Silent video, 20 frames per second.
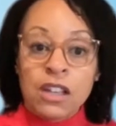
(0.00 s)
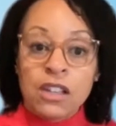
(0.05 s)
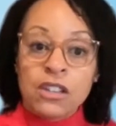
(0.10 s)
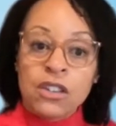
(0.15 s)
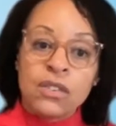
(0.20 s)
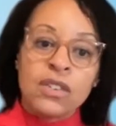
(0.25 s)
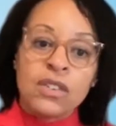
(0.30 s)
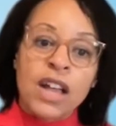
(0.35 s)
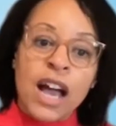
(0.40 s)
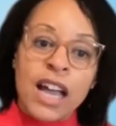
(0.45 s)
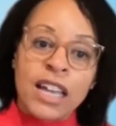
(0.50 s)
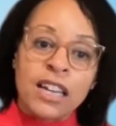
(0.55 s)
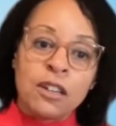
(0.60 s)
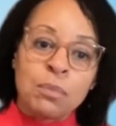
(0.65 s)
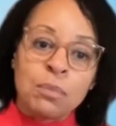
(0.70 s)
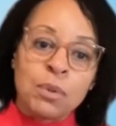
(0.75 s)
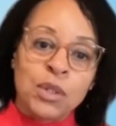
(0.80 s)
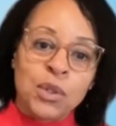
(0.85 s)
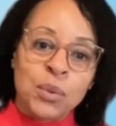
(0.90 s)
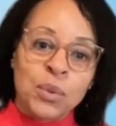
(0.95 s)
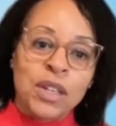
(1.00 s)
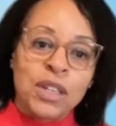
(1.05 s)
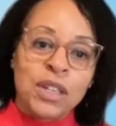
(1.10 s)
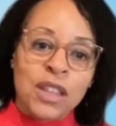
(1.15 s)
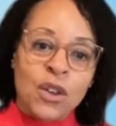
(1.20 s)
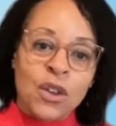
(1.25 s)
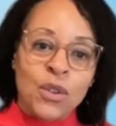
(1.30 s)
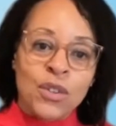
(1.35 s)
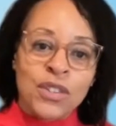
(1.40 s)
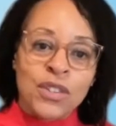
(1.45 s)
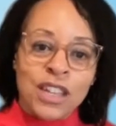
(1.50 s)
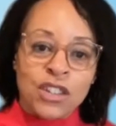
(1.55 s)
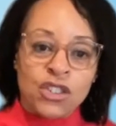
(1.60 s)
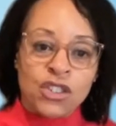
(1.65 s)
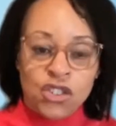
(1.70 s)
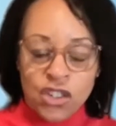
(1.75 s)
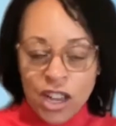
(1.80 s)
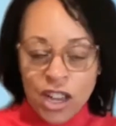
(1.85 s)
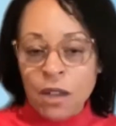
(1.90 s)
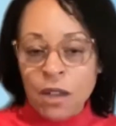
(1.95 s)
United between those that
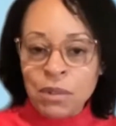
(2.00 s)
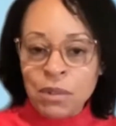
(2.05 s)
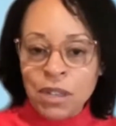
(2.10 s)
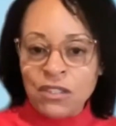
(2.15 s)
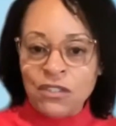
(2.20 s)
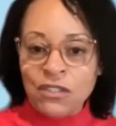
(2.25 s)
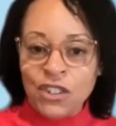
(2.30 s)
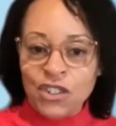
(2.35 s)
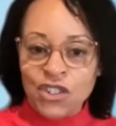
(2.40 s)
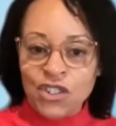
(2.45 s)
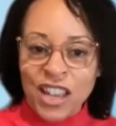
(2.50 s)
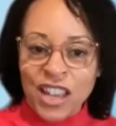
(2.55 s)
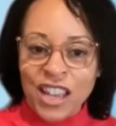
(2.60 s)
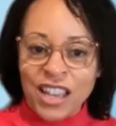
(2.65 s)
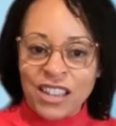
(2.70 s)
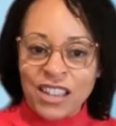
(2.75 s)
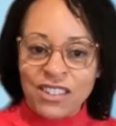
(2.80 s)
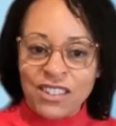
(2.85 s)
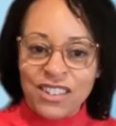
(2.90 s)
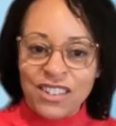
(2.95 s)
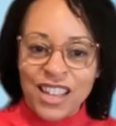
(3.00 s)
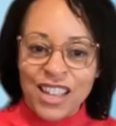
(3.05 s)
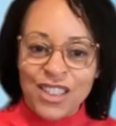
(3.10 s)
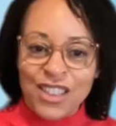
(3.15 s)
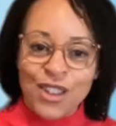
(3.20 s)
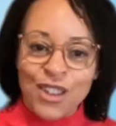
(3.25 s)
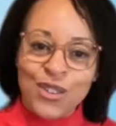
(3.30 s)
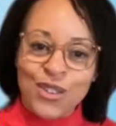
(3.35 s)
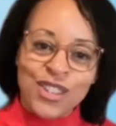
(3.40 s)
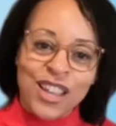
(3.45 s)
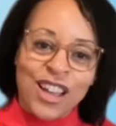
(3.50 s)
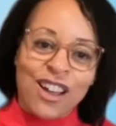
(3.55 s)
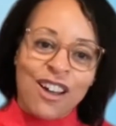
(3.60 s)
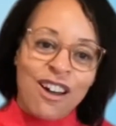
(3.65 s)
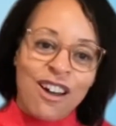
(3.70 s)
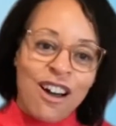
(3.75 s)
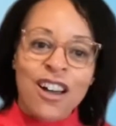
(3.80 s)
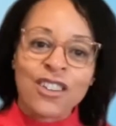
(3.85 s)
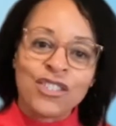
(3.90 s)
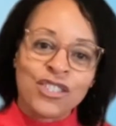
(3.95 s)
champion for change and those that
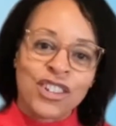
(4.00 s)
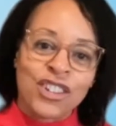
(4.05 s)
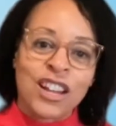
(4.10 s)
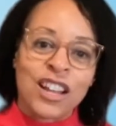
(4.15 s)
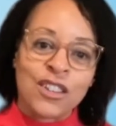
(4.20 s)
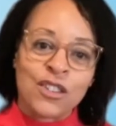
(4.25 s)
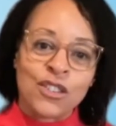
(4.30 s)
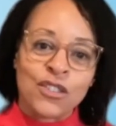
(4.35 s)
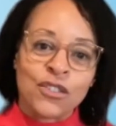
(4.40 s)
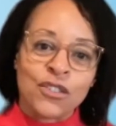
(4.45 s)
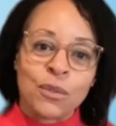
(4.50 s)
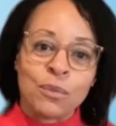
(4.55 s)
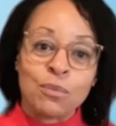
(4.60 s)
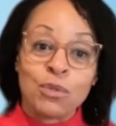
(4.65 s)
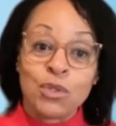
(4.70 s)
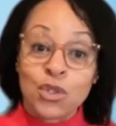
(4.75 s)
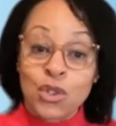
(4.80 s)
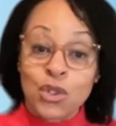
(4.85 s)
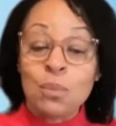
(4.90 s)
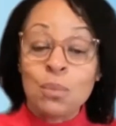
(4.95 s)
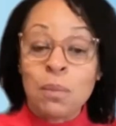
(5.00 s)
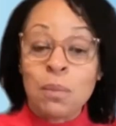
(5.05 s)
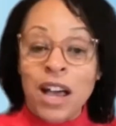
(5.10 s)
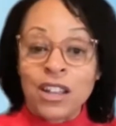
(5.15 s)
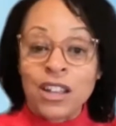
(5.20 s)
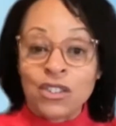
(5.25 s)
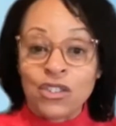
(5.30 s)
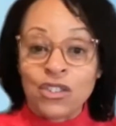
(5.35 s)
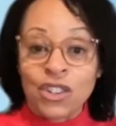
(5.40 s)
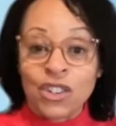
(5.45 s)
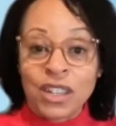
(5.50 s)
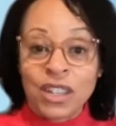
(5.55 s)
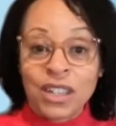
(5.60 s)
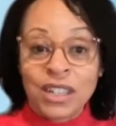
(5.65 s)
caution us from too much,